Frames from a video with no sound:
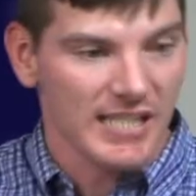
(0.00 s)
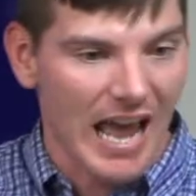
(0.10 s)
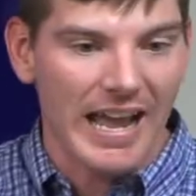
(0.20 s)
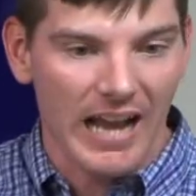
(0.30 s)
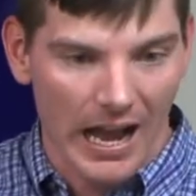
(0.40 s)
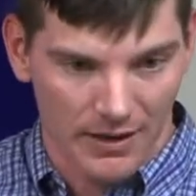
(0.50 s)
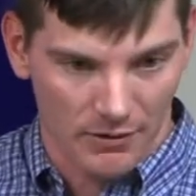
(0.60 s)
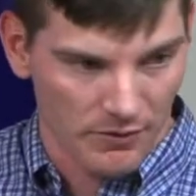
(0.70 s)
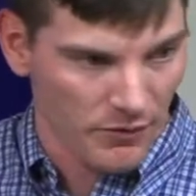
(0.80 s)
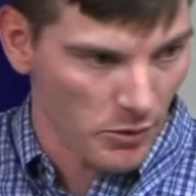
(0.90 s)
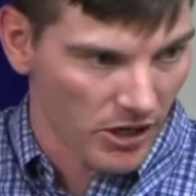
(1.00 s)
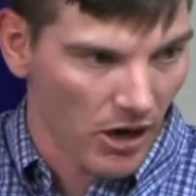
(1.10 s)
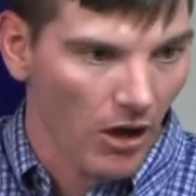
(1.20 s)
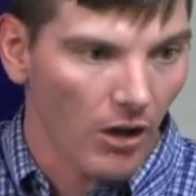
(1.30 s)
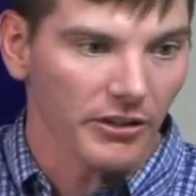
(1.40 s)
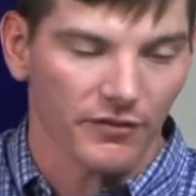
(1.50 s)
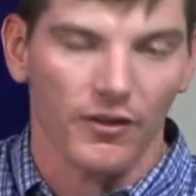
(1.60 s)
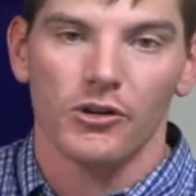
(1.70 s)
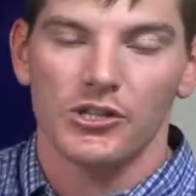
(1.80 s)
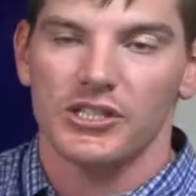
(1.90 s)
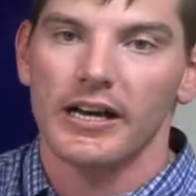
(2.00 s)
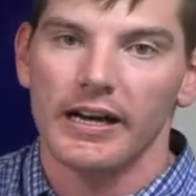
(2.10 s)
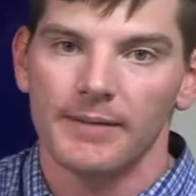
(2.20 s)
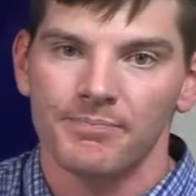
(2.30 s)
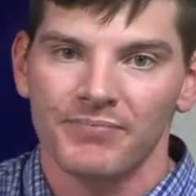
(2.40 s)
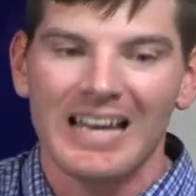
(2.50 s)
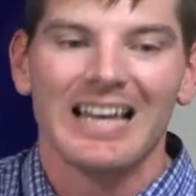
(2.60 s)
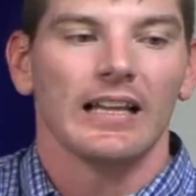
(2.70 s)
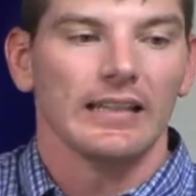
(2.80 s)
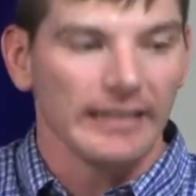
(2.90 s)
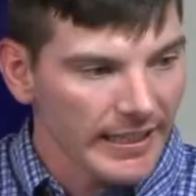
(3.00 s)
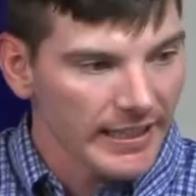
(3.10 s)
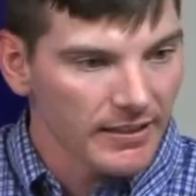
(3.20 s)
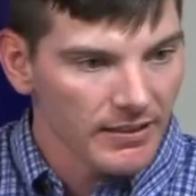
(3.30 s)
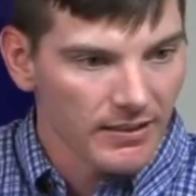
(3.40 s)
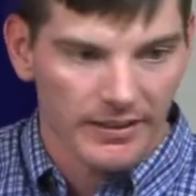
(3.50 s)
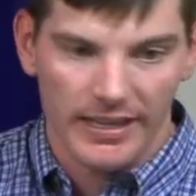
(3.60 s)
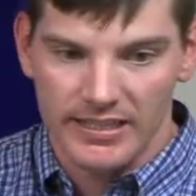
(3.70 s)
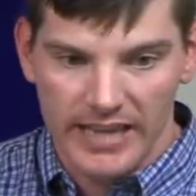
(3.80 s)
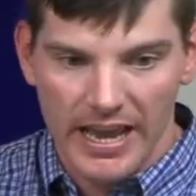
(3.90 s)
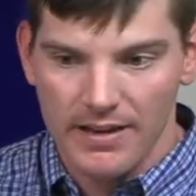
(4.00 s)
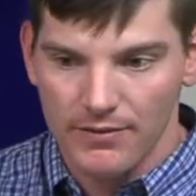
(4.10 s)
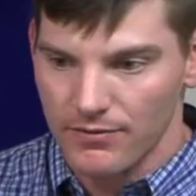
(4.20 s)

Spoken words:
Ai, if you recall, the first licking that gave